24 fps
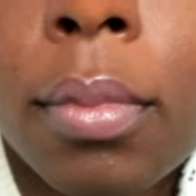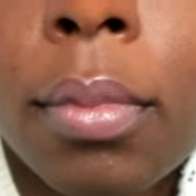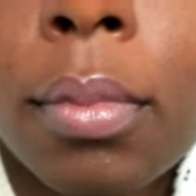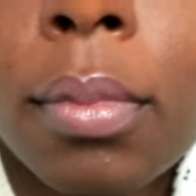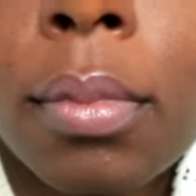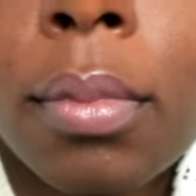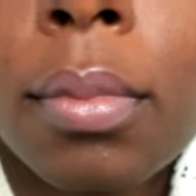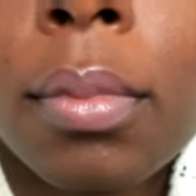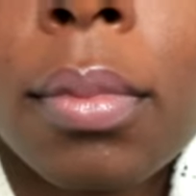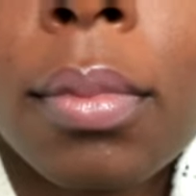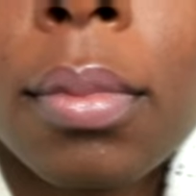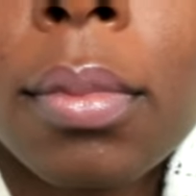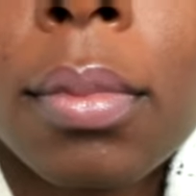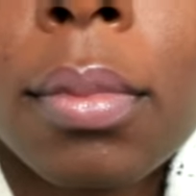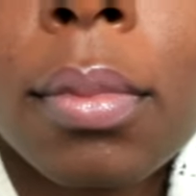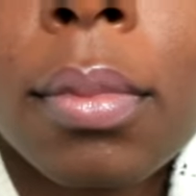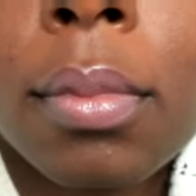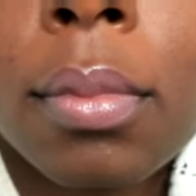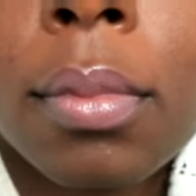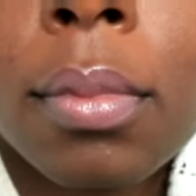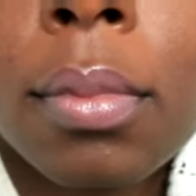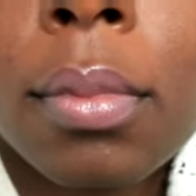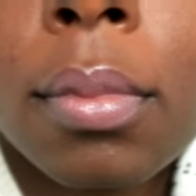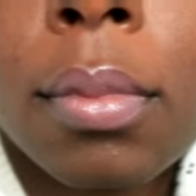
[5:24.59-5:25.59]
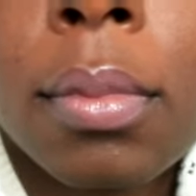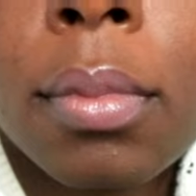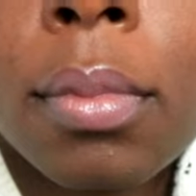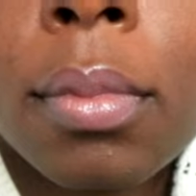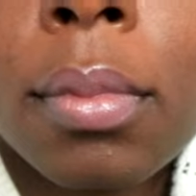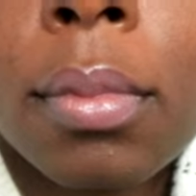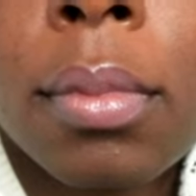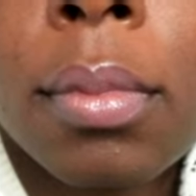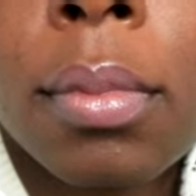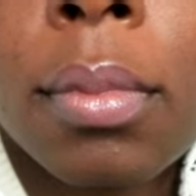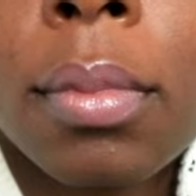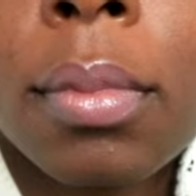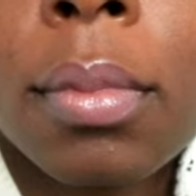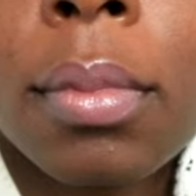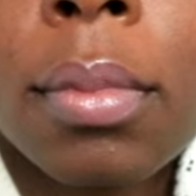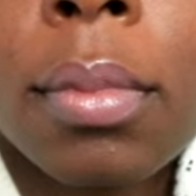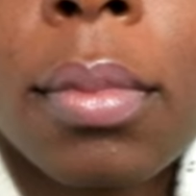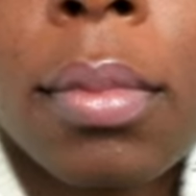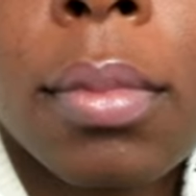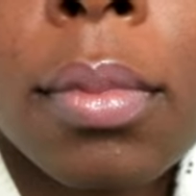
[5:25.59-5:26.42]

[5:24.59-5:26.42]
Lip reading: [no speech]